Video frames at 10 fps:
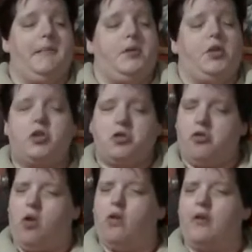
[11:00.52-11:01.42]

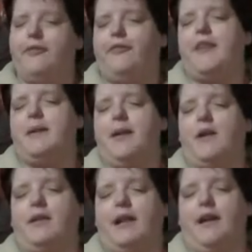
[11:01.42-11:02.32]
strong
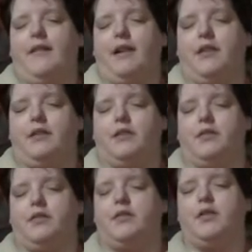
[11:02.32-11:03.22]
female
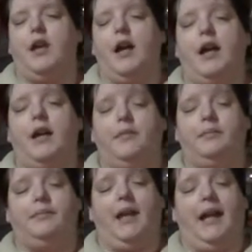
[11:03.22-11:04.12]
characters.
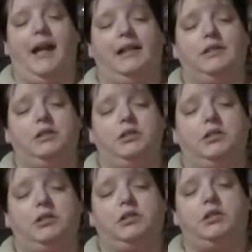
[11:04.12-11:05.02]
And
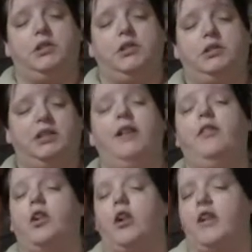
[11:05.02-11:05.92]

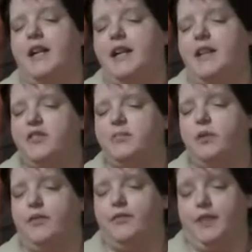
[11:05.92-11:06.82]
Sarah Connor in this
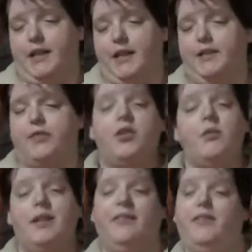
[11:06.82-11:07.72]
movie, so
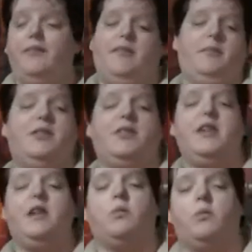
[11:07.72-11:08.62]
different from the
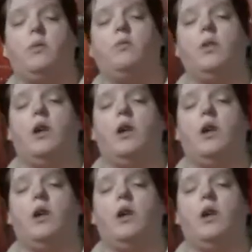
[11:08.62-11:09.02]
sequel,